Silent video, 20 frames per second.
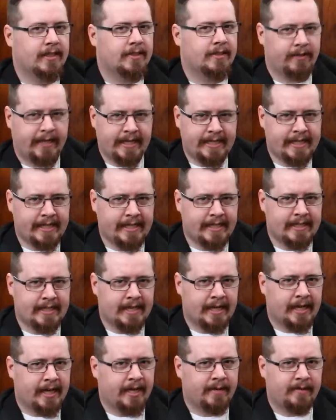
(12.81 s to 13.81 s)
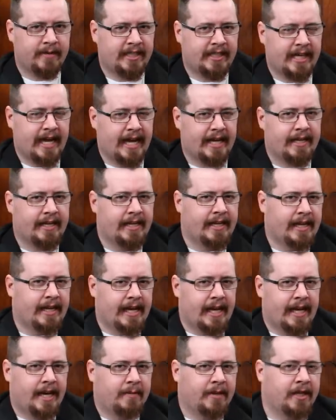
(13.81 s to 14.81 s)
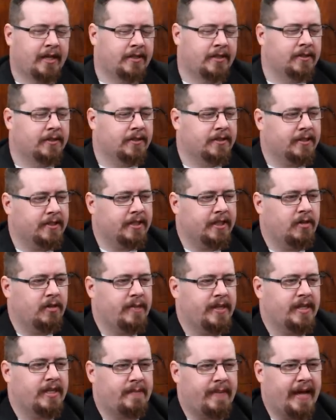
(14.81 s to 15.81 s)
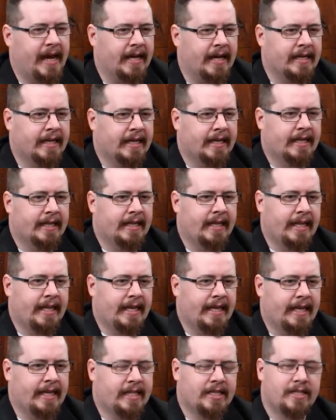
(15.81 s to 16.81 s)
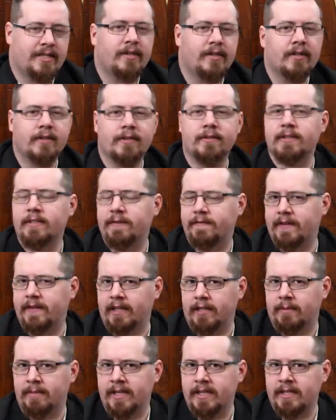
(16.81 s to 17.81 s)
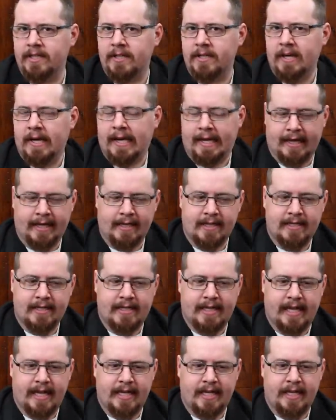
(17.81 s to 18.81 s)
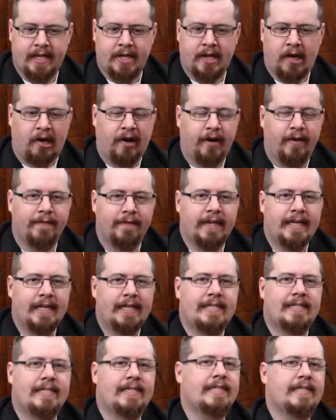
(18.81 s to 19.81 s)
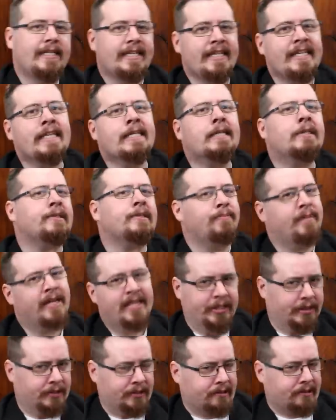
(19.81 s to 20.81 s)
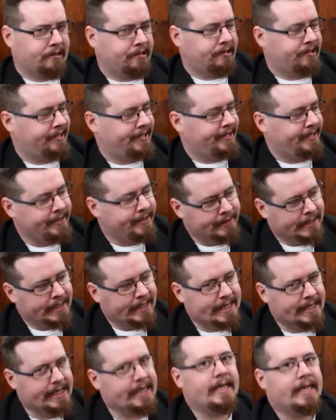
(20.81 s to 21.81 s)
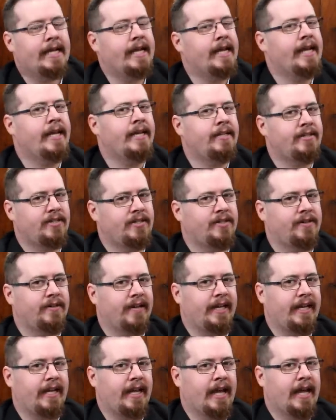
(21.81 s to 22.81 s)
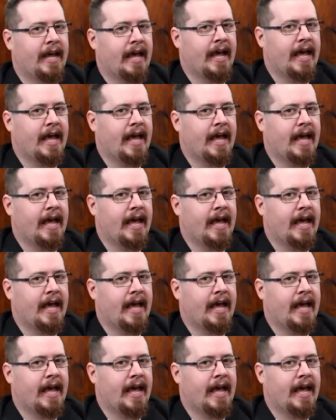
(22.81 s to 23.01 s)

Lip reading: Greetings, I'm Shad, and I'm going to talk to you a little bit about the historical development and understanding of steel metallurgy in history.